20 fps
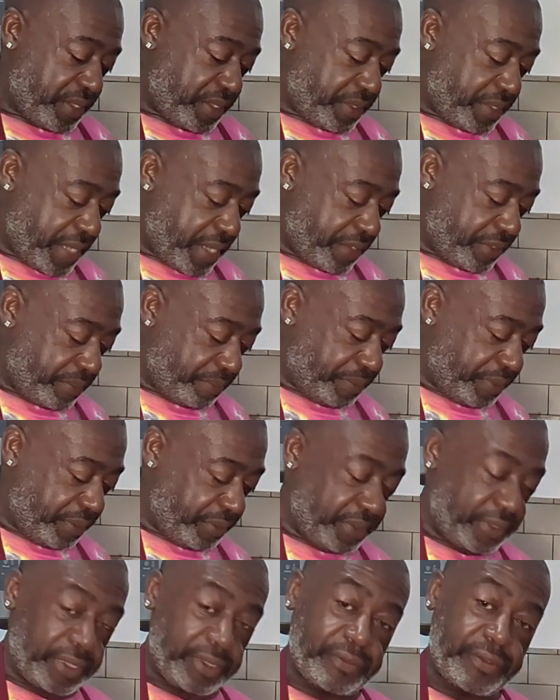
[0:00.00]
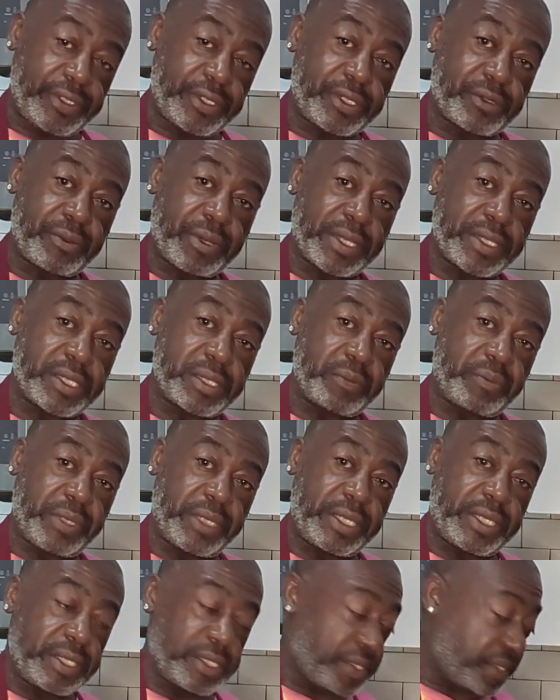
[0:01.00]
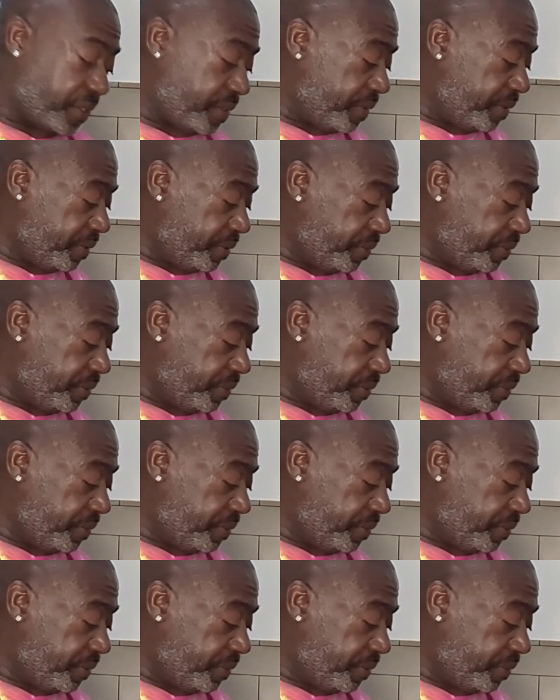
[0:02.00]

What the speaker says: Now, the beauty of this recipe is